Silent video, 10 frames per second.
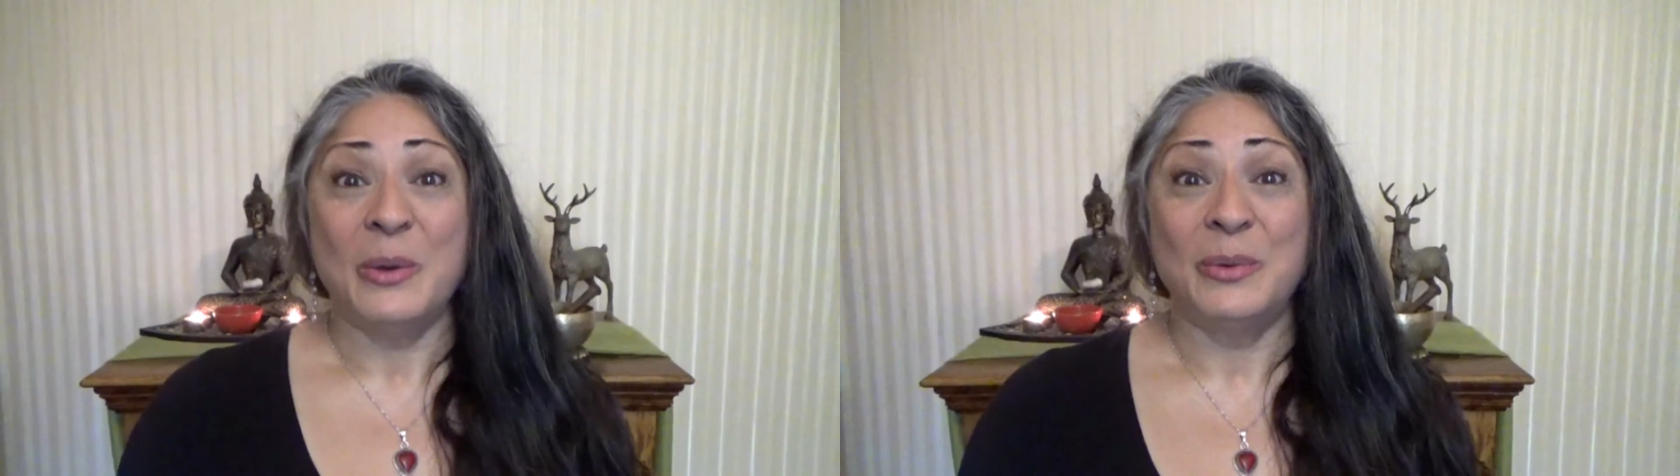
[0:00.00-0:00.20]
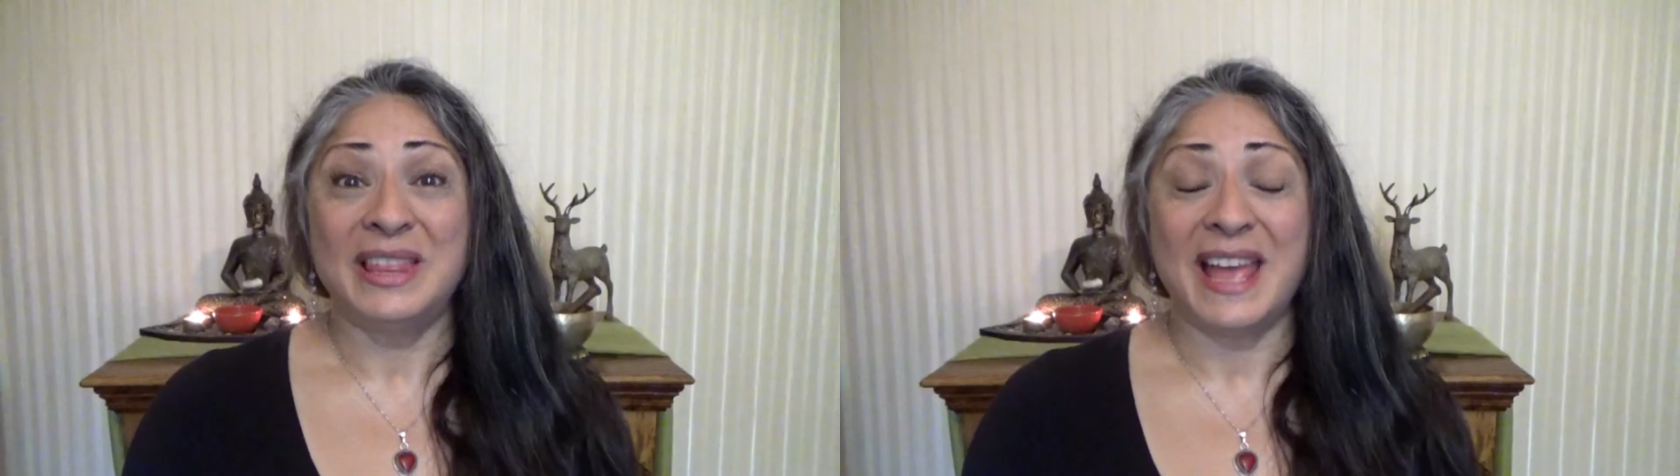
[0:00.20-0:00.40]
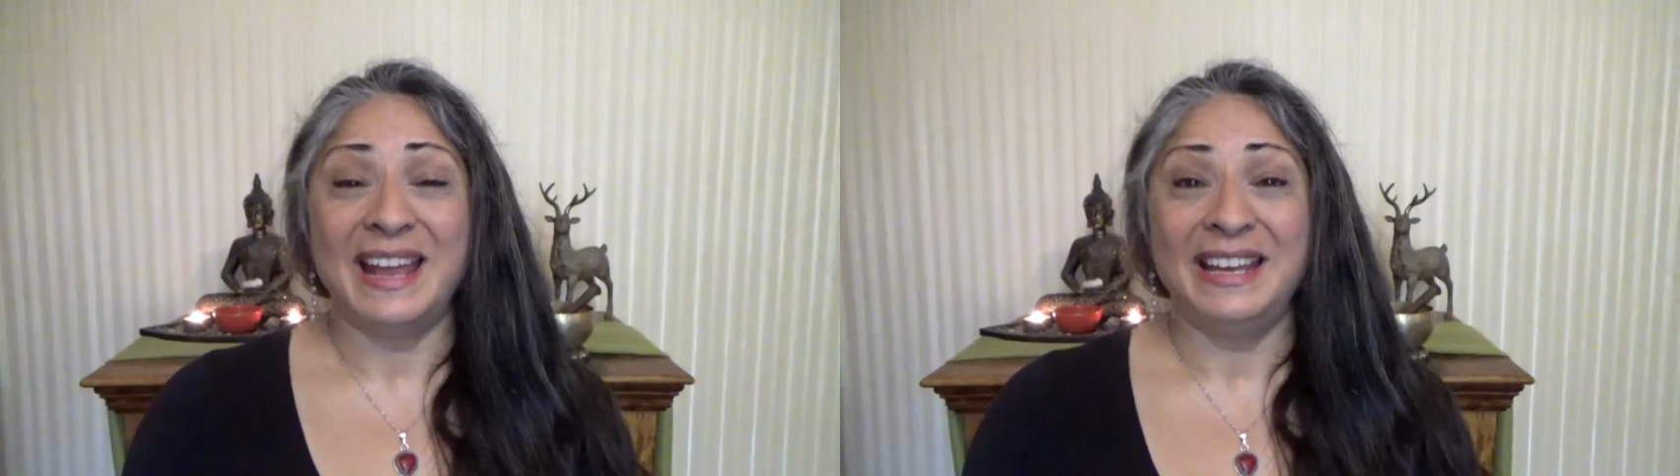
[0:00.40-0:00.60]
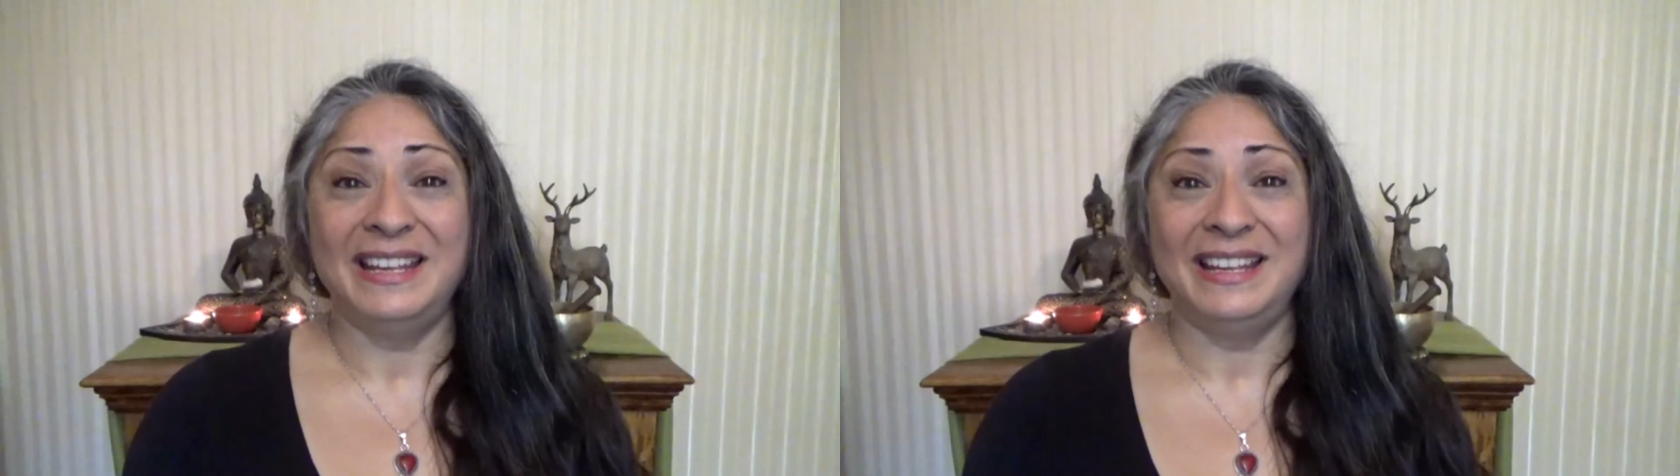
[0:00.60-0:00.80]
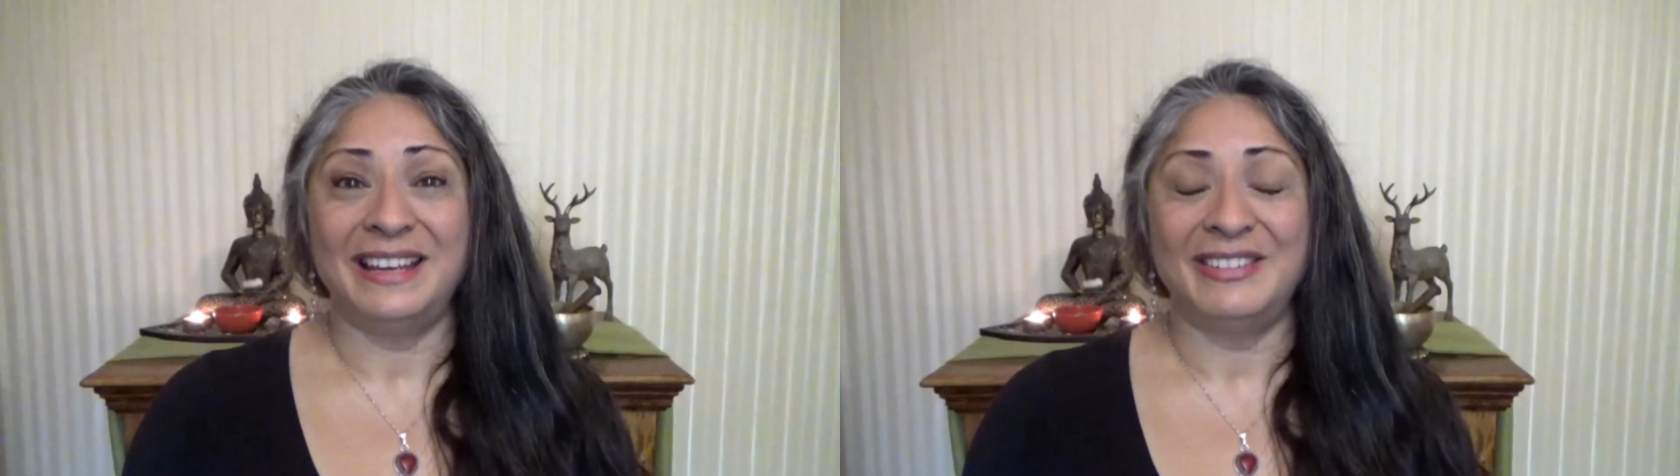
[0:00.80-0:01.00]
were there
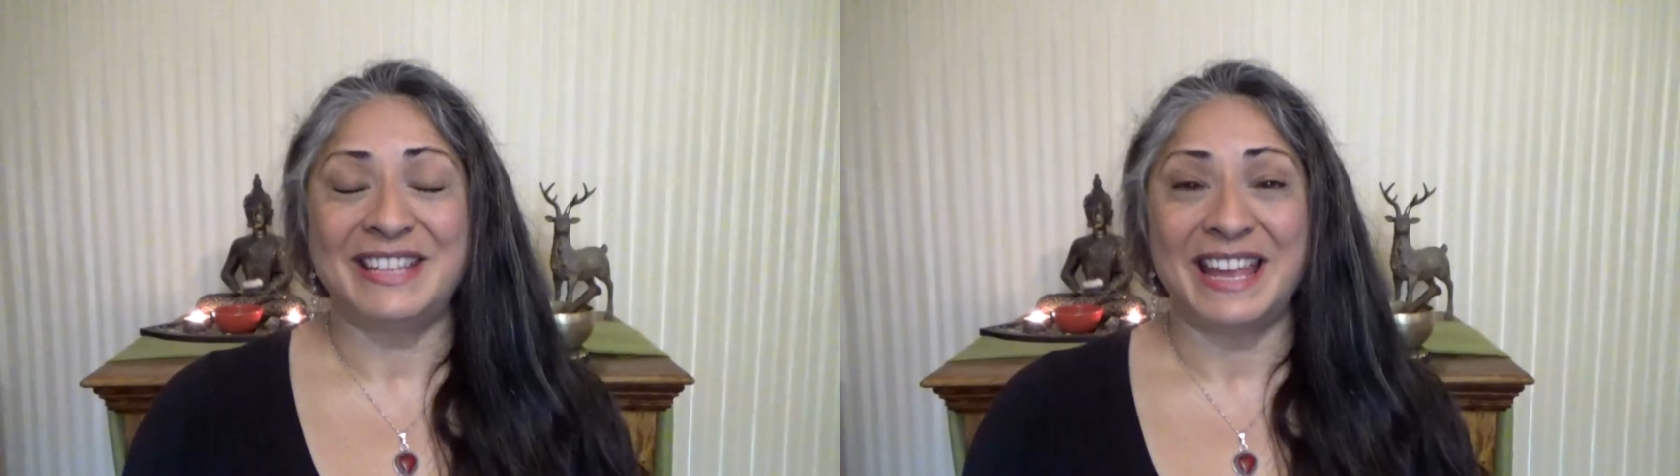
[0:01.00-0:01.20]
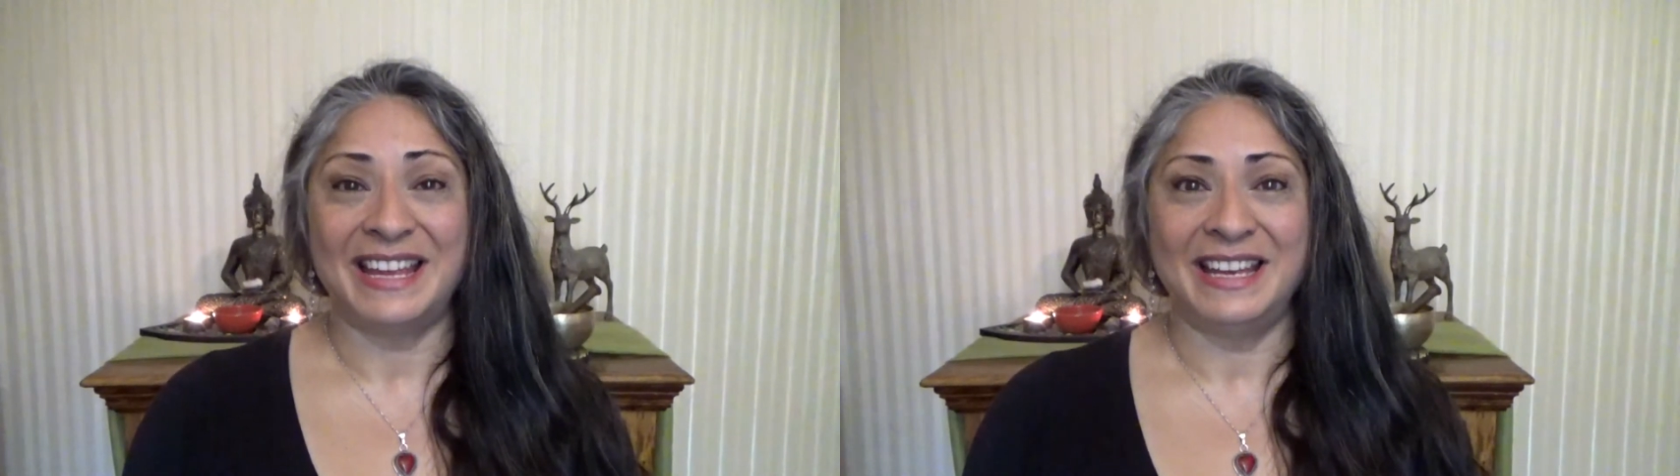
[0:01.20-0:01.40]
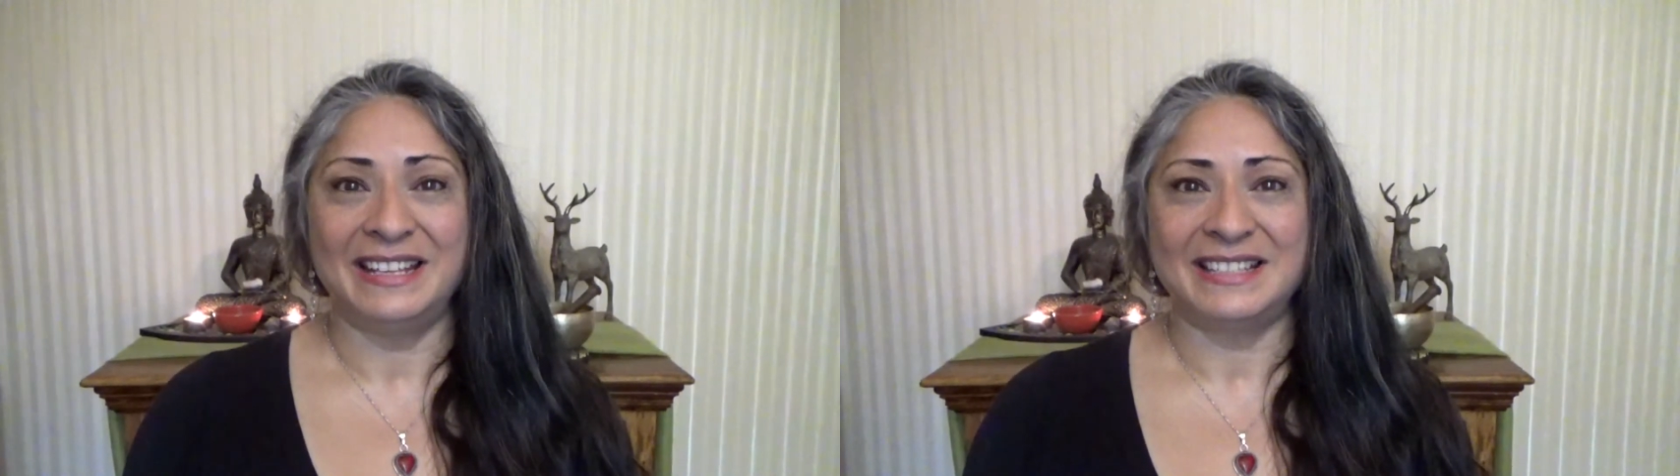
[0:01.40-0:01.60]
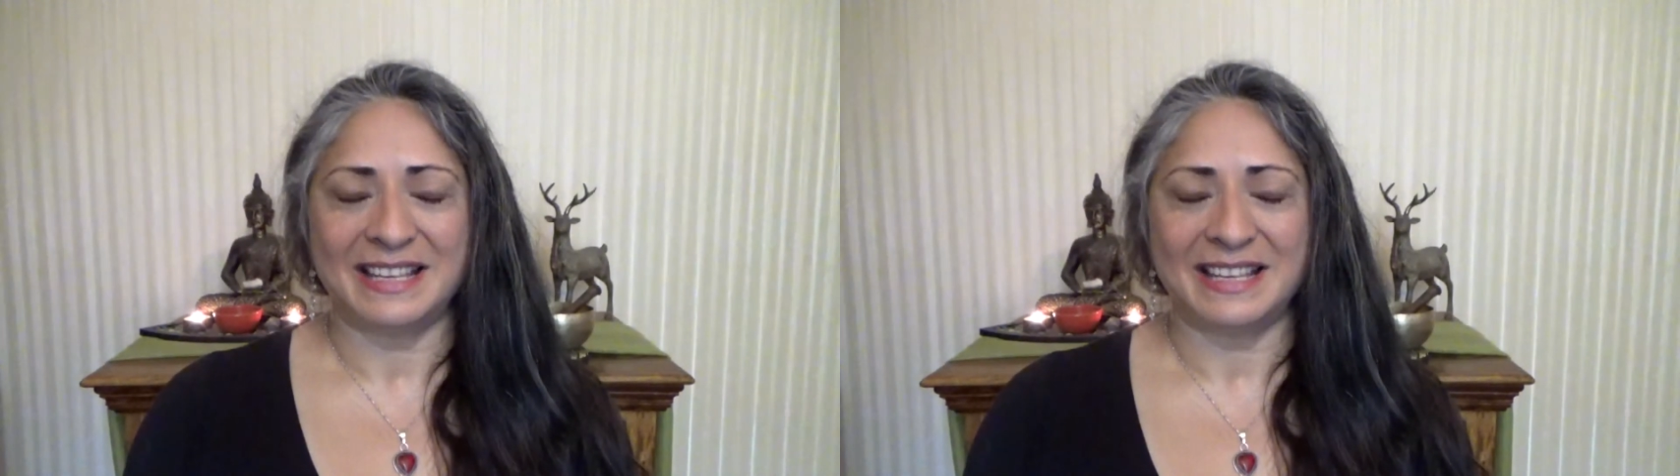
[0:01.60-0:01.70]
any techniques